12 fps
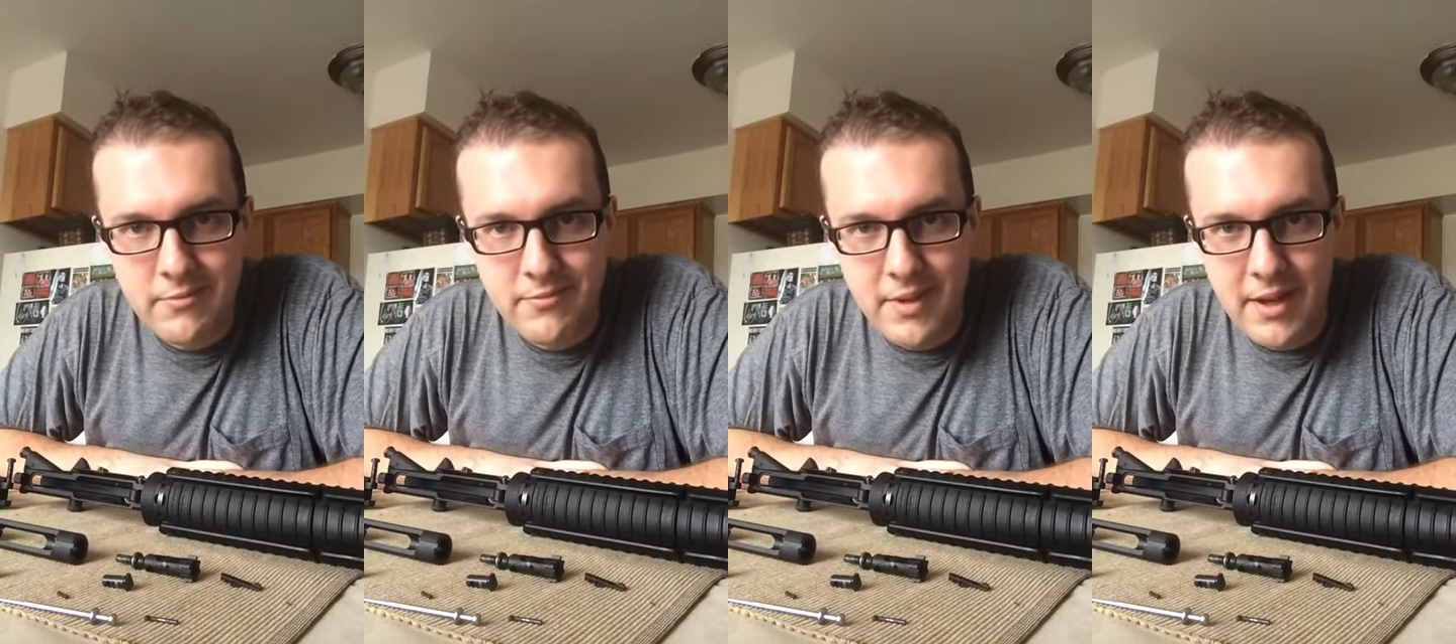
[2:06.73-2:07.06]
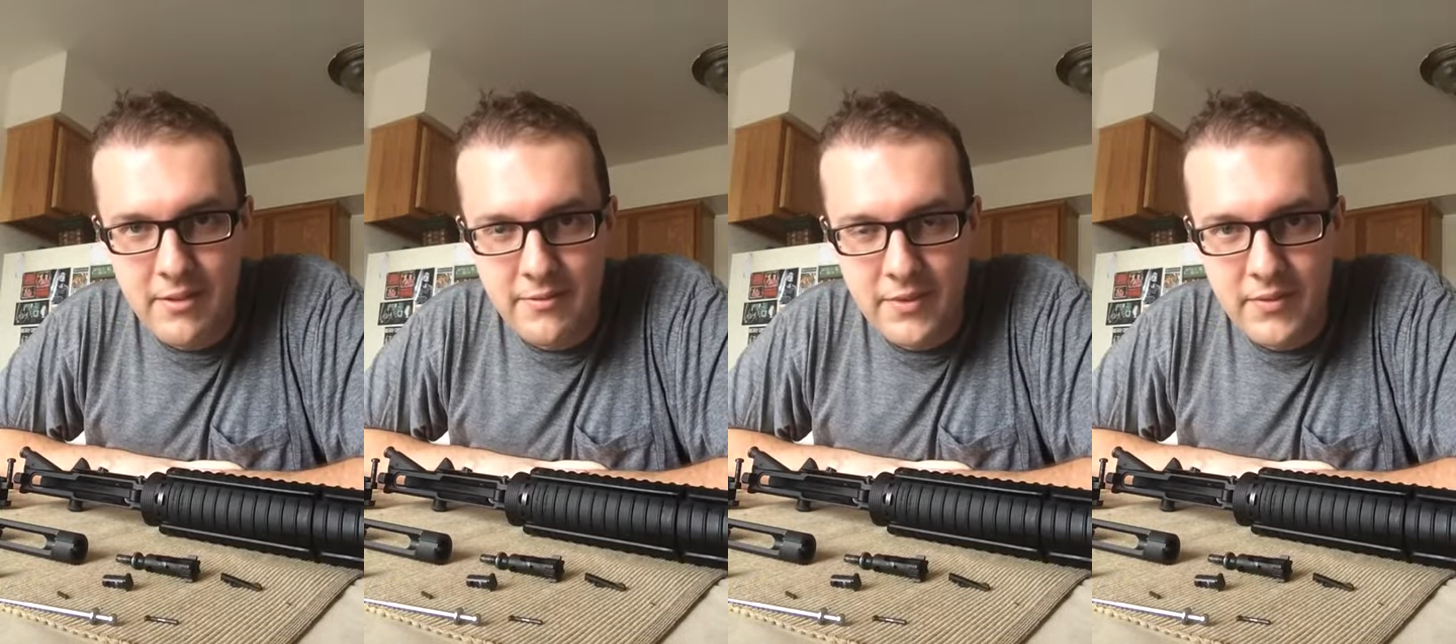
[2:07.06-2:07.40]
I don't
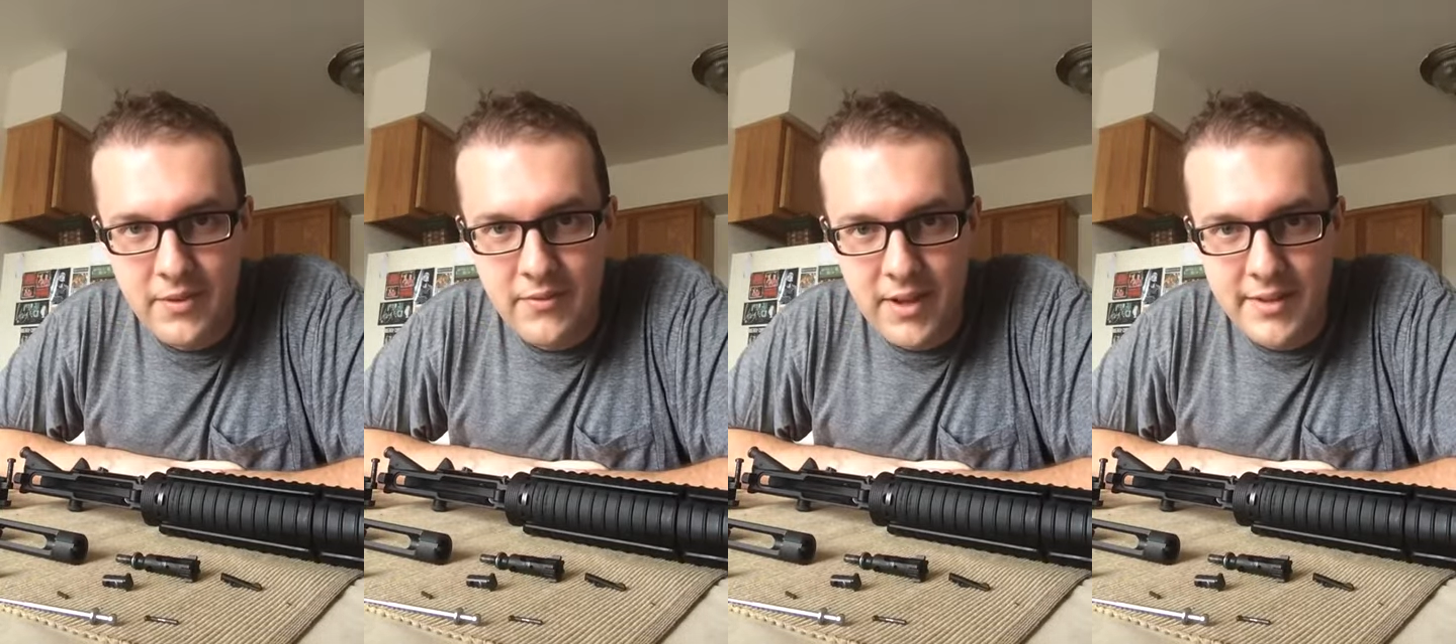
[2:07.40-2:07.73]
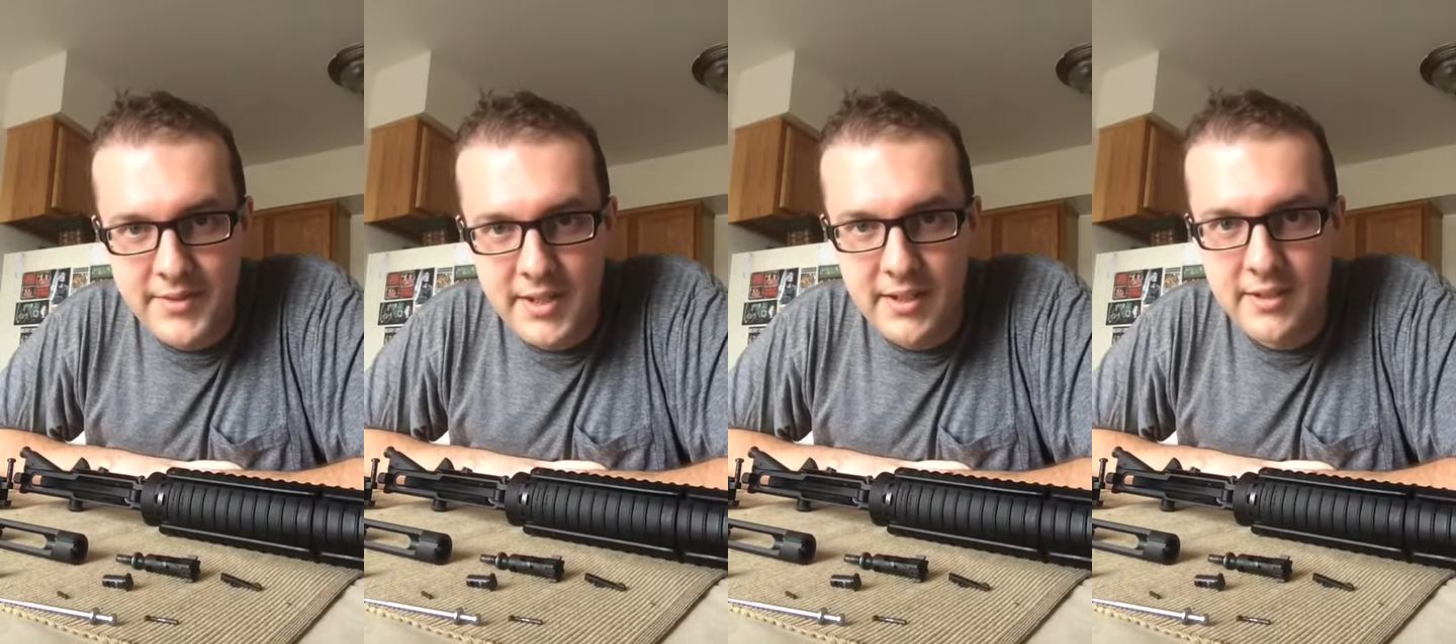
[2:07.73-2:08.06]
know, 55
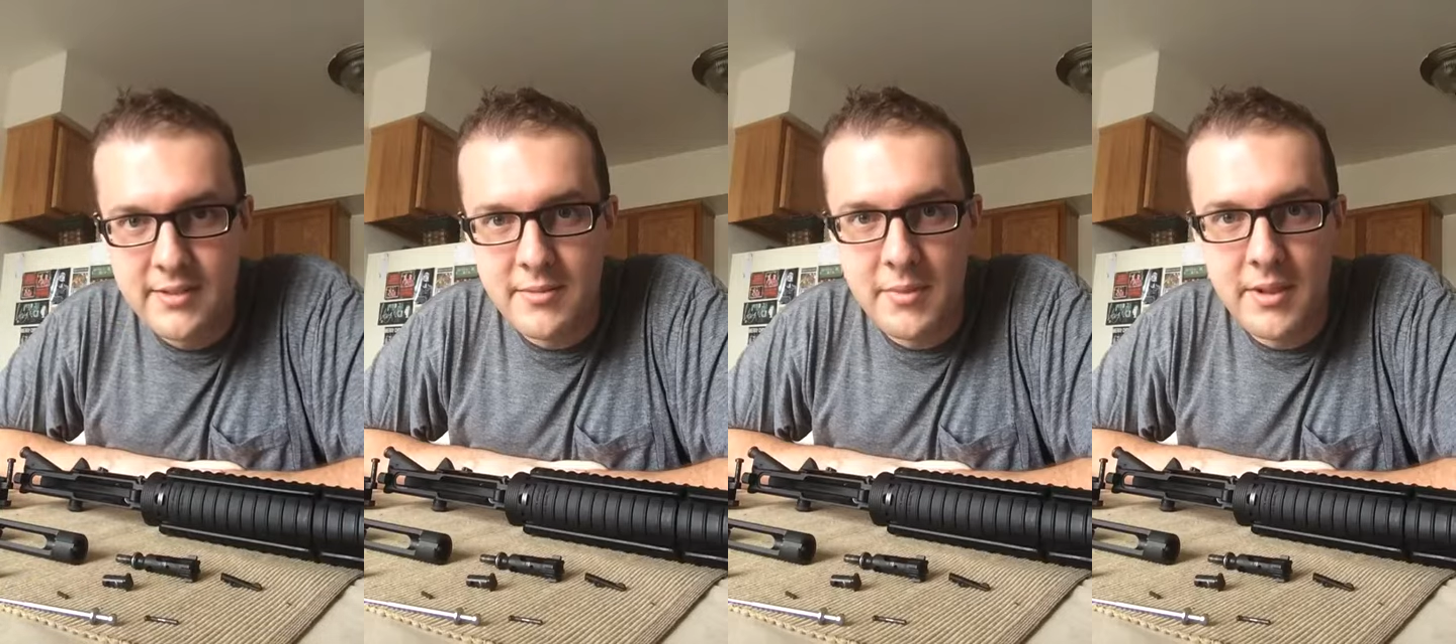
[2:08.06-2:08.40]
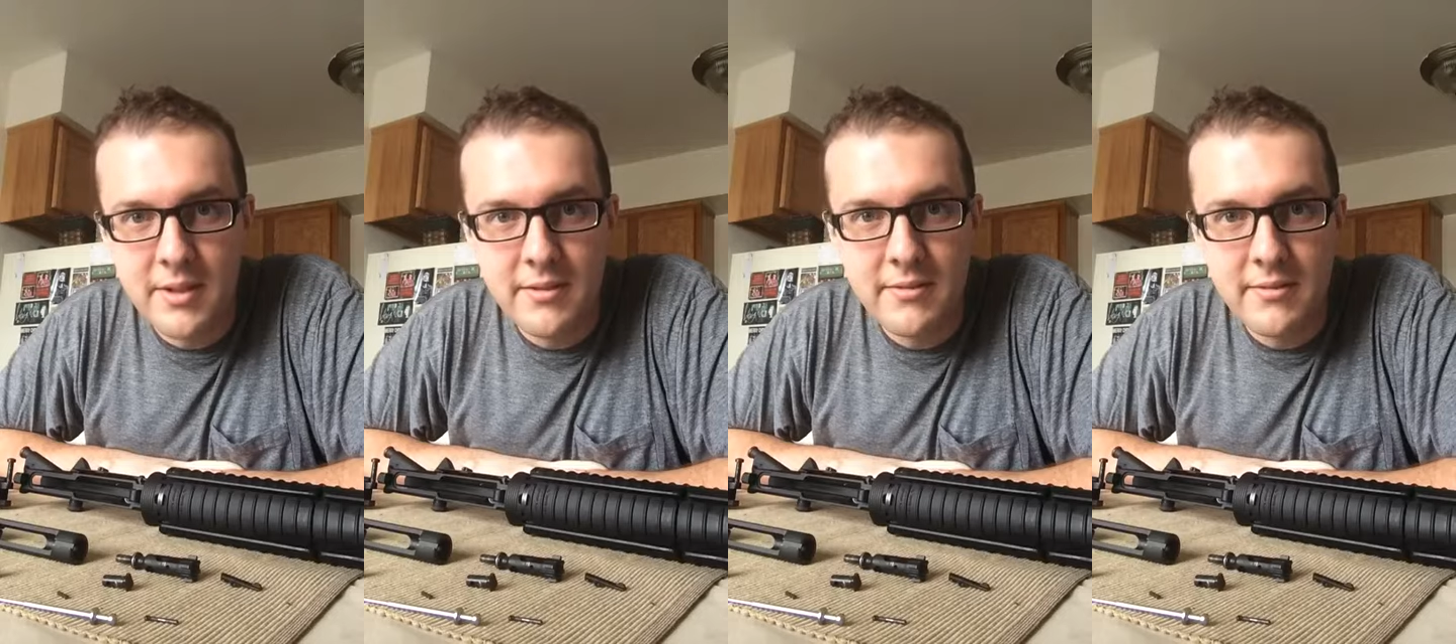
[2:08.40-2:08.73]
seconds a
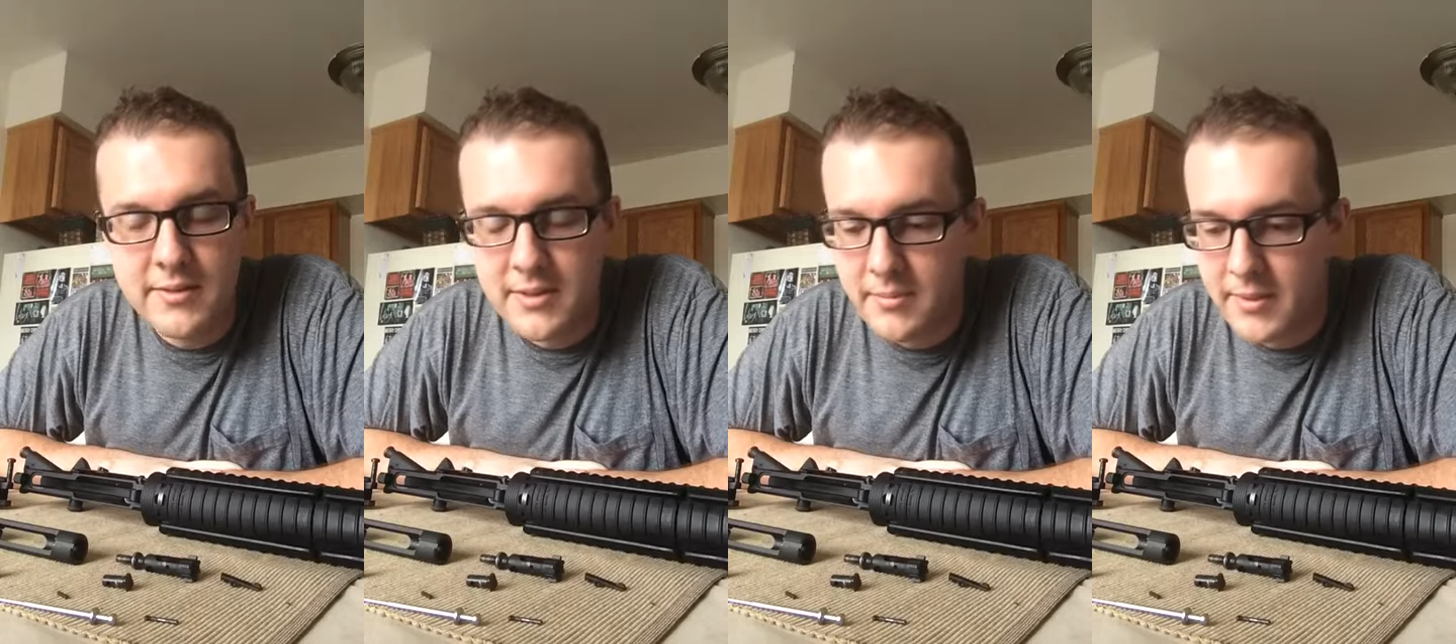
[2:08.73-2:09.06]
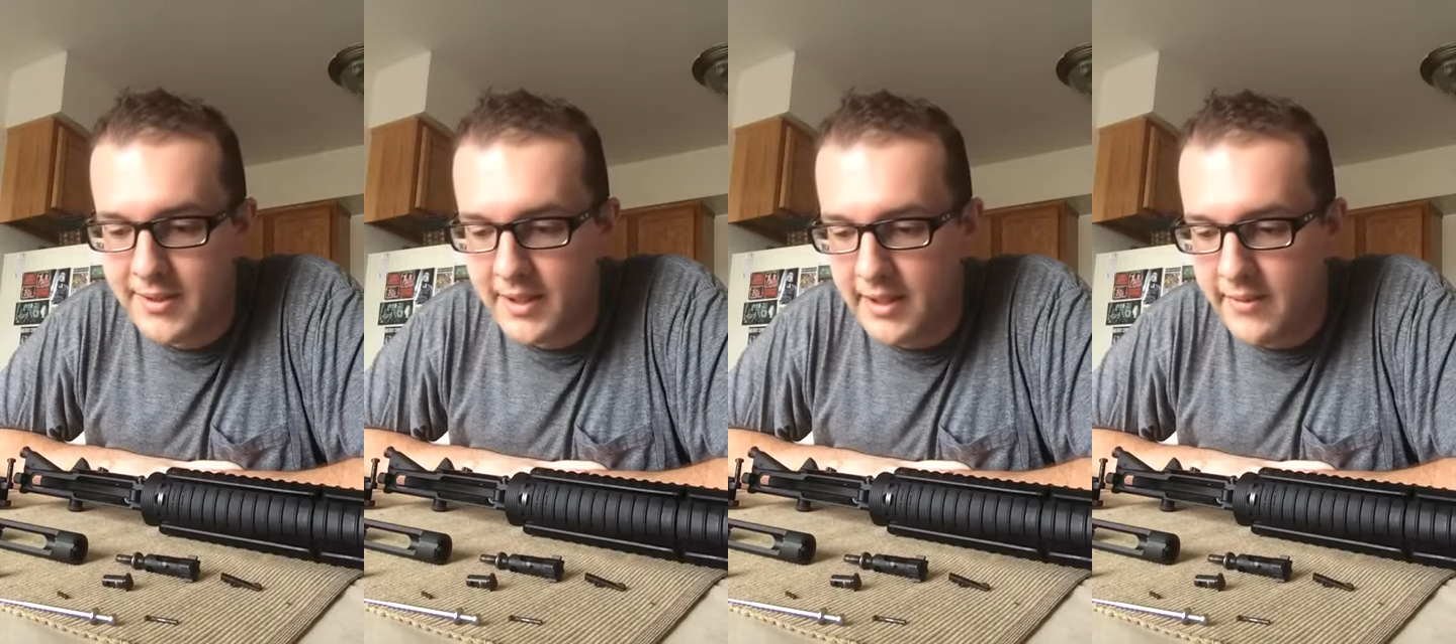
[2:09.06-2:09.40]
minute, something
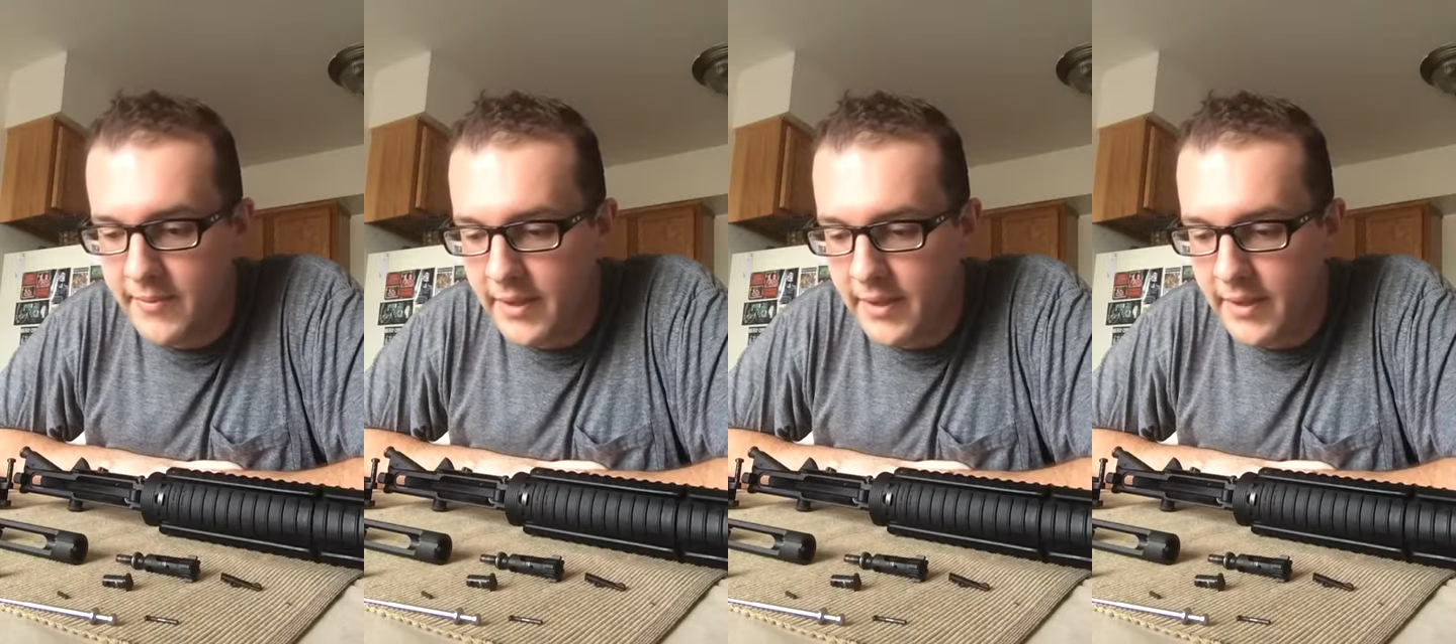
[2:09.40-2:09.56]
like that.